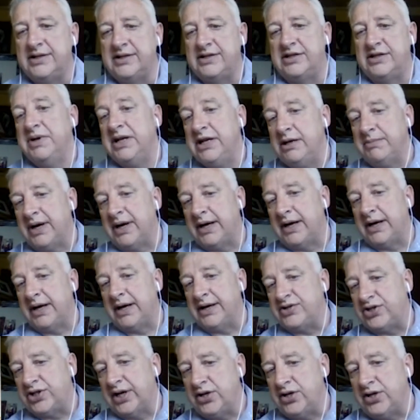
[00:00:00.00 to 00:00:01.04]
to minimize
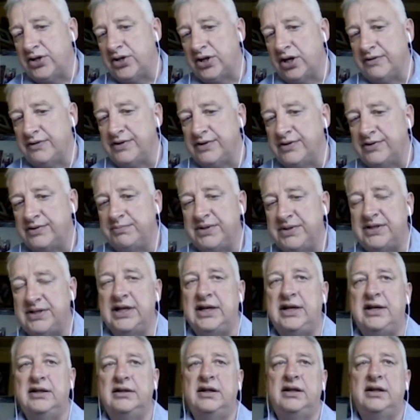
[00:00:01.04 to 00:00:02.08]
changeovers,
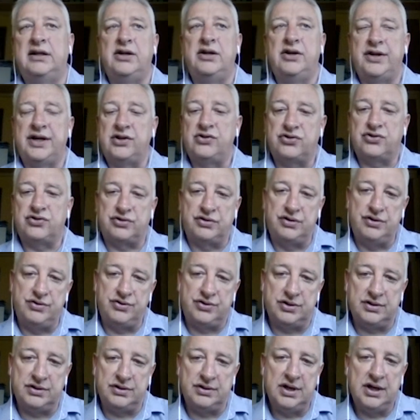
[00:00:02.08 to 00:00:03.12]
particularly on
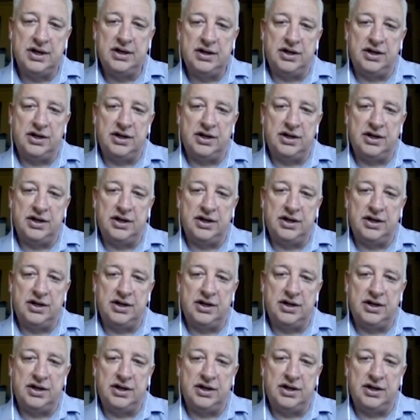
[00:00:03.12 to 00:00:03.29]
extrusion,